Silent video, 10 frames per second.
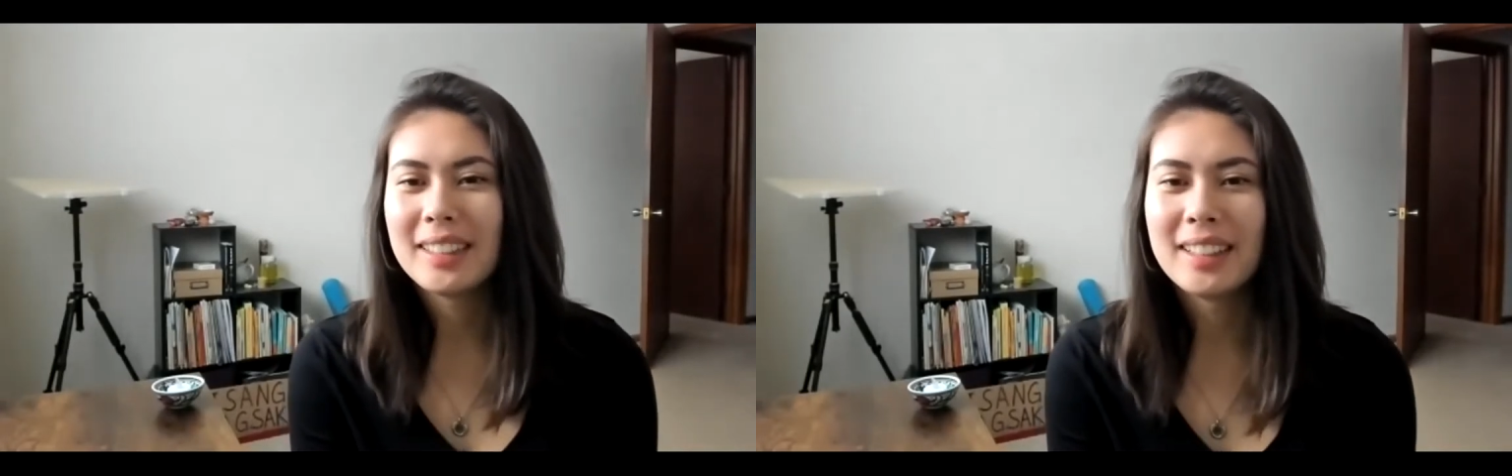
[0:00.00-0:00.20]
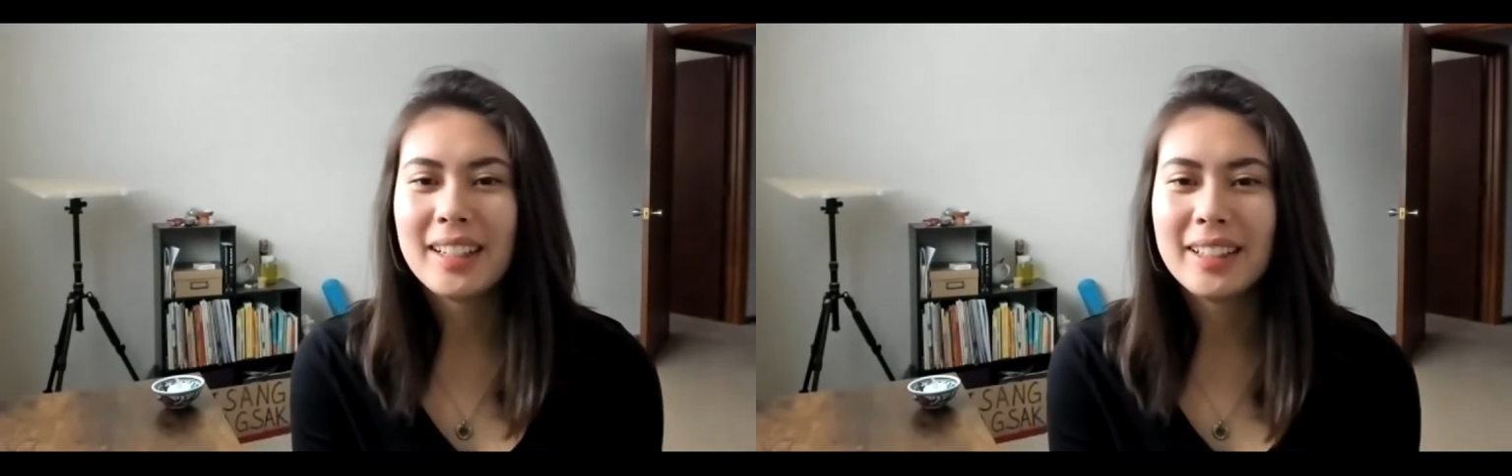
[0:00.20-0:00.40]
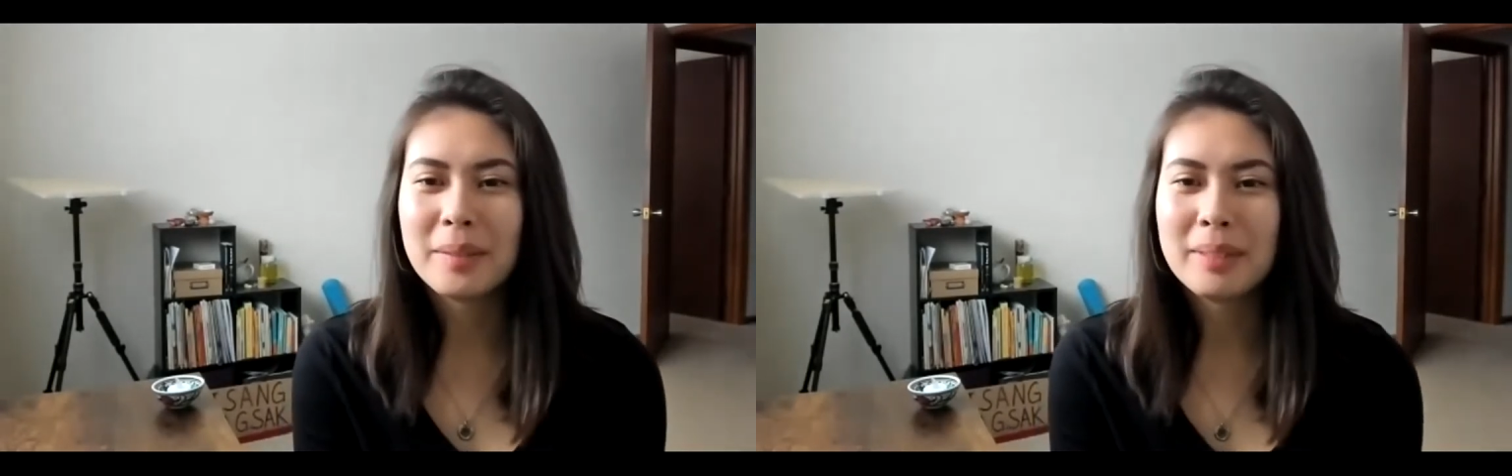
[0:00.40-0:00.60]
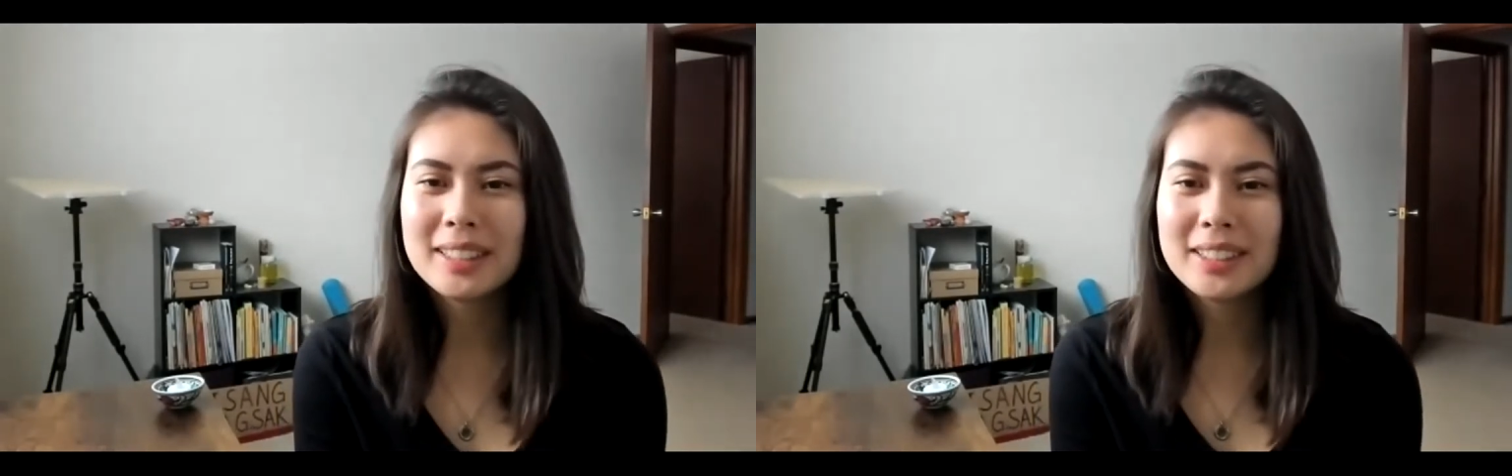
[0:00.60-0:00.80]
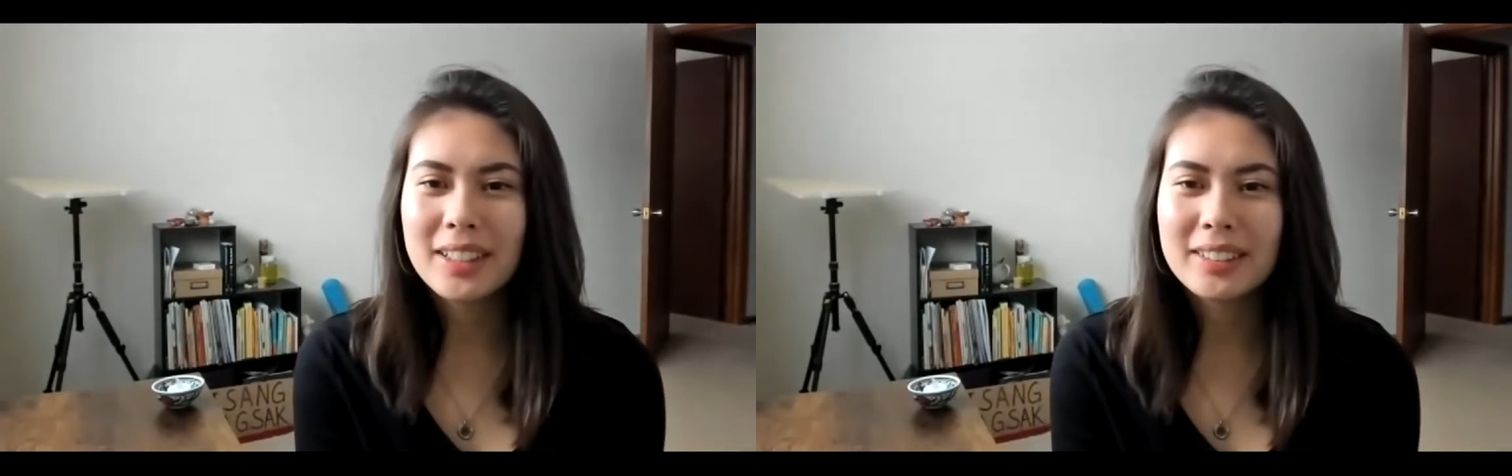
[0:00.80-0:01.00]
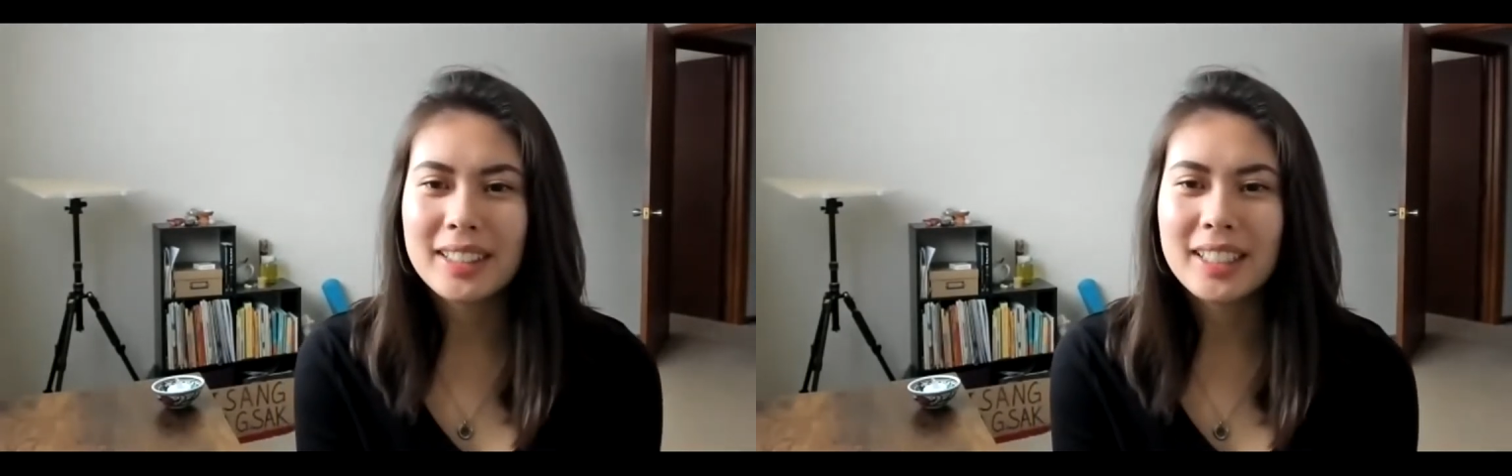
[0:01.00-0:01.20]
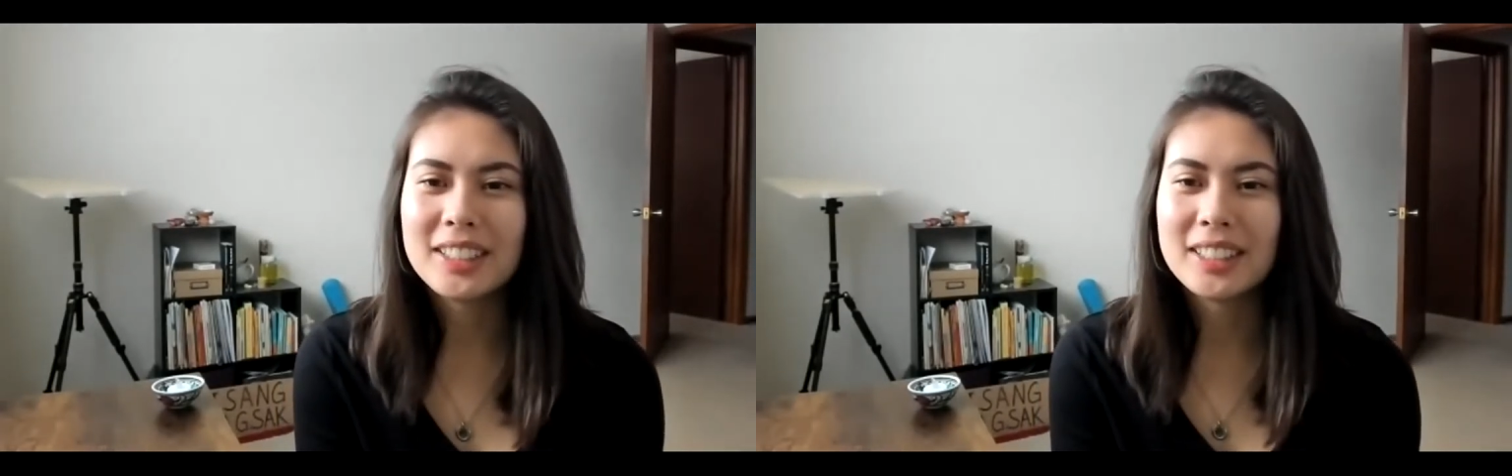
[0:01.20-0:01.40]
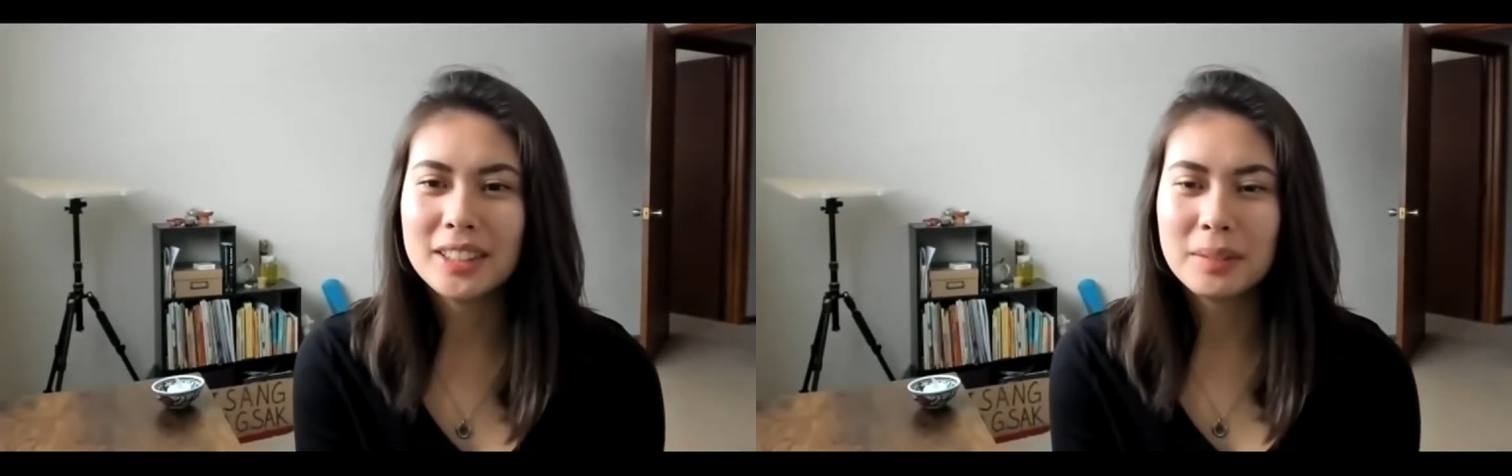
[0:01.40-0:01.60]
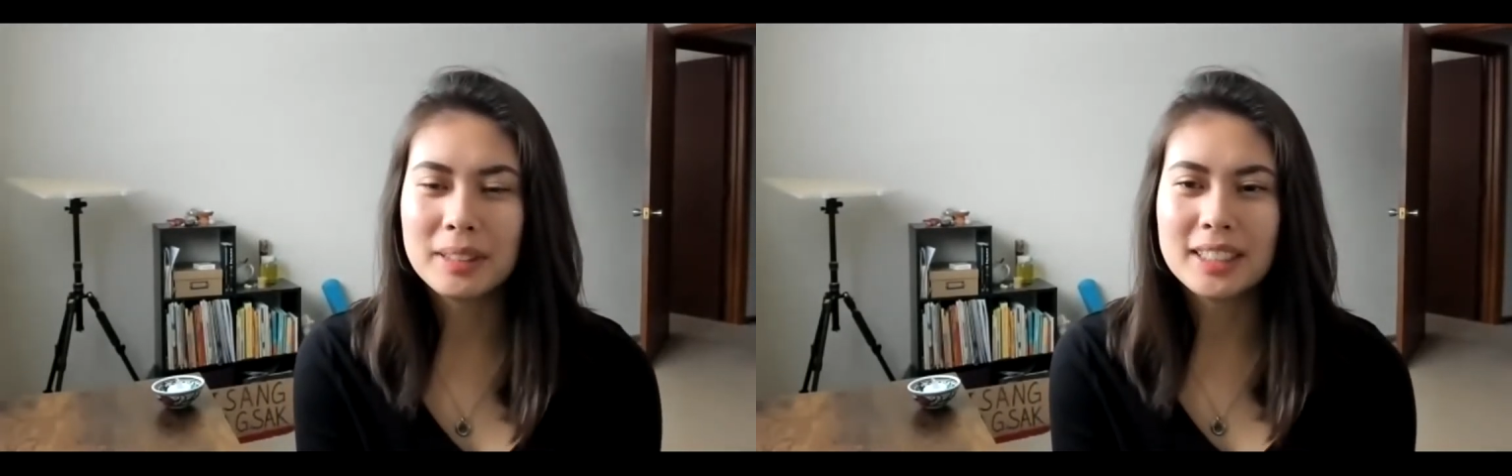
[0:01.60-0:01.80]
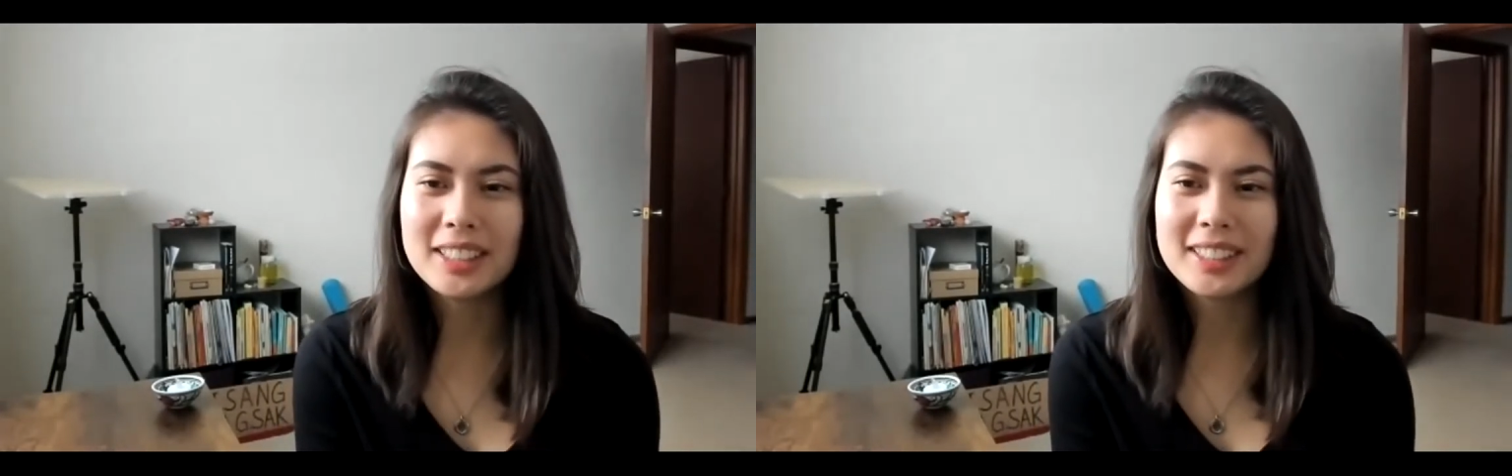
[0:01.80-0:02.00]
and I am this congregation's
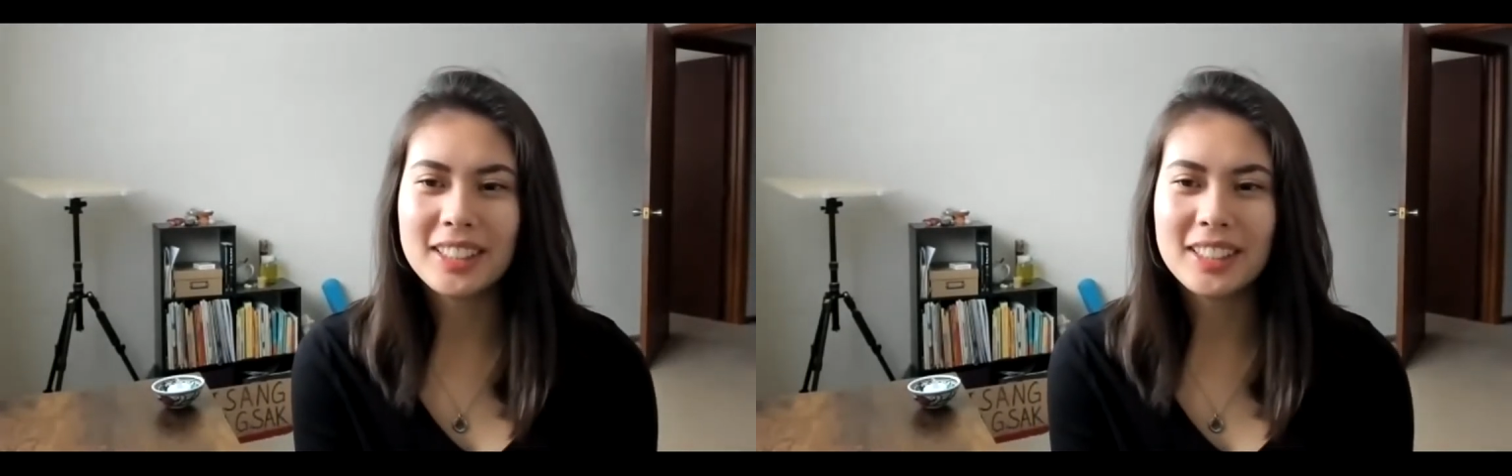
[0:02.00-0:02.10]
religious